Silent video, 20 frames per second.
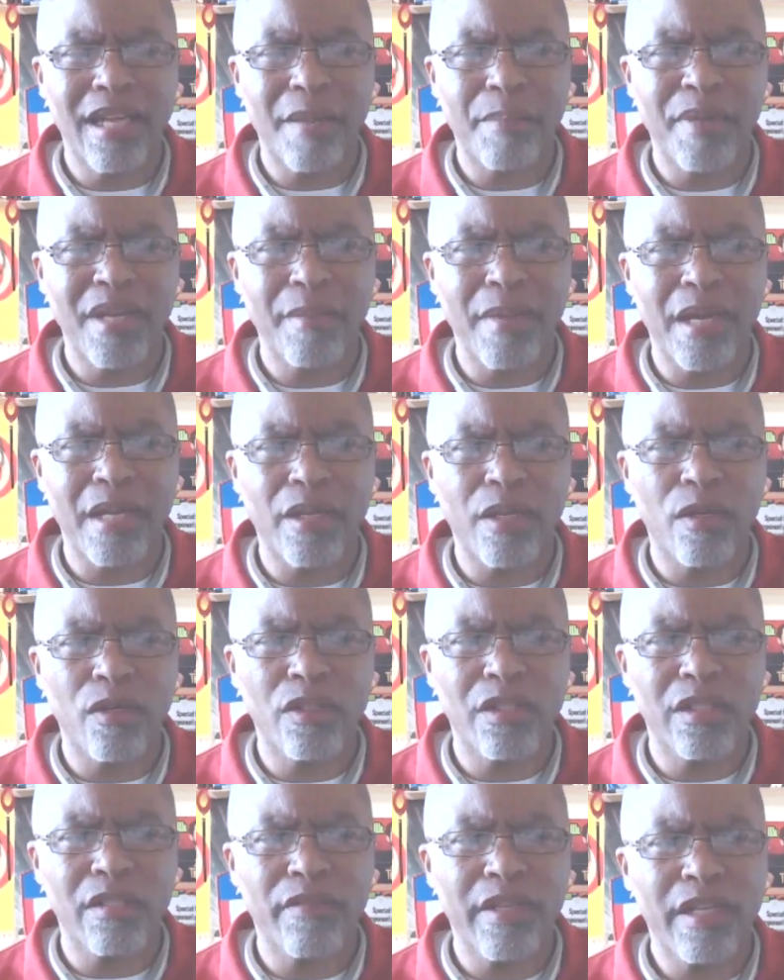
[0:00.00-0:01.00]
pick my
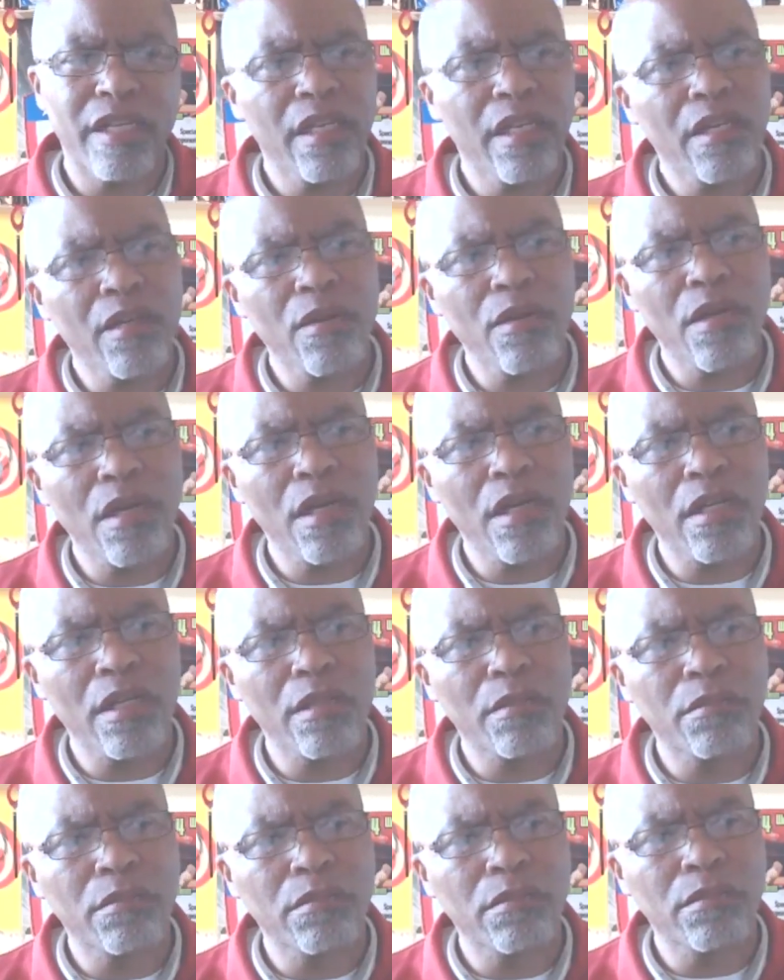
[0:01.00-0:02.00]
nose in the video?
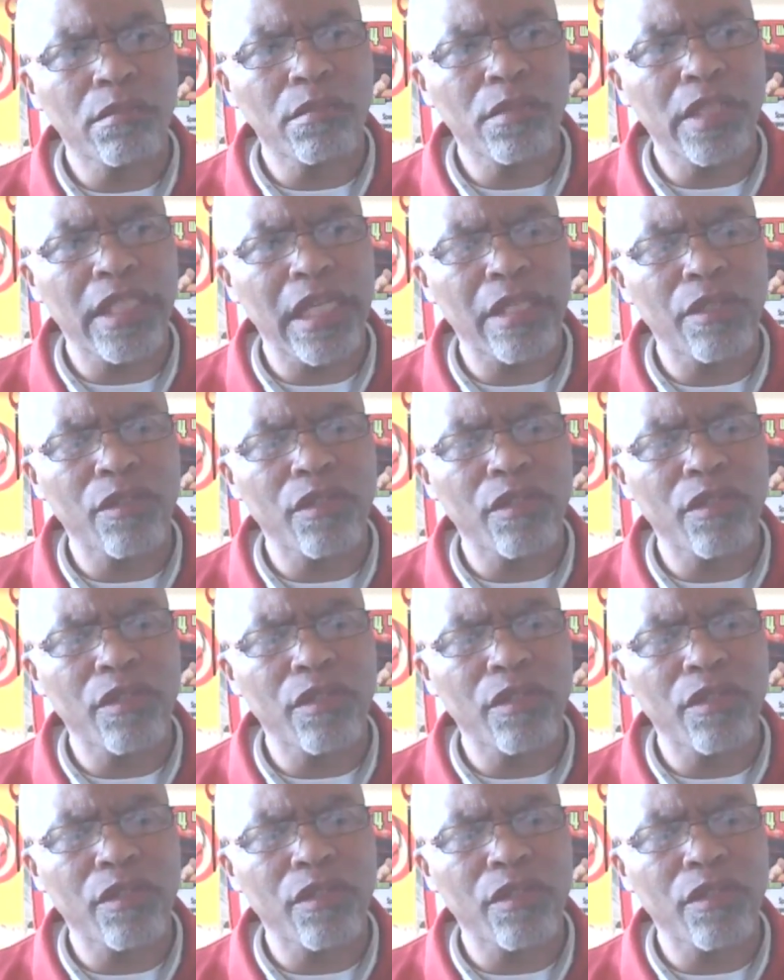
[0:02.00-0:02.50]
Did I do